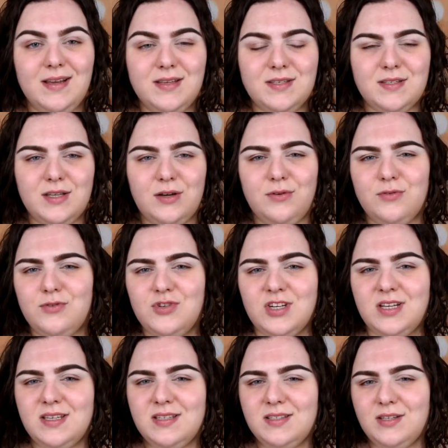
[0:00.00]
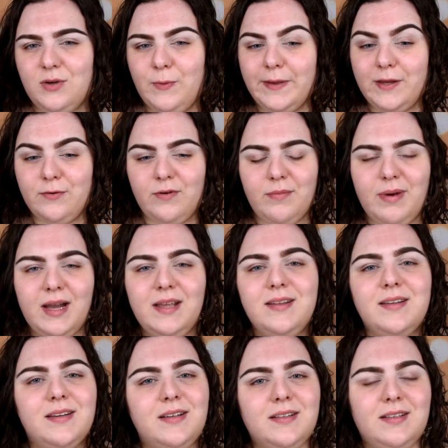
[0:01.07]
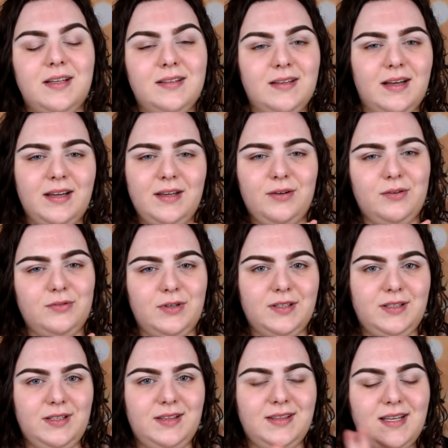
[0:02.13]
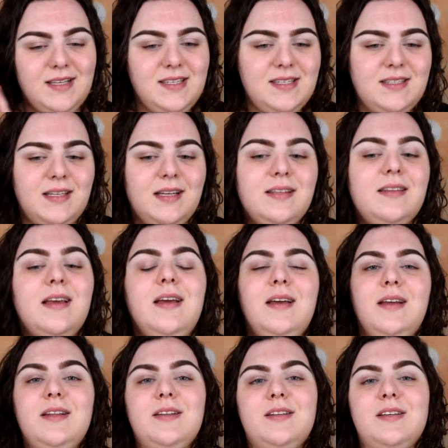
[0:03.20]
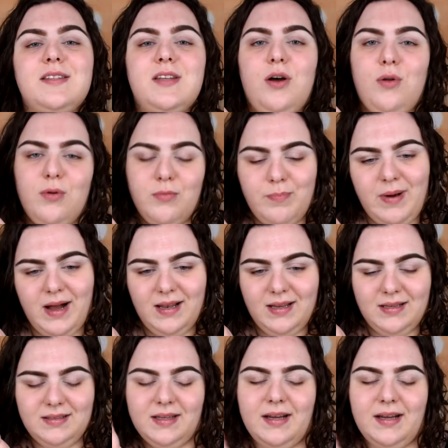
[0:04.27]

So just quick reminder that I already tested this whole palette.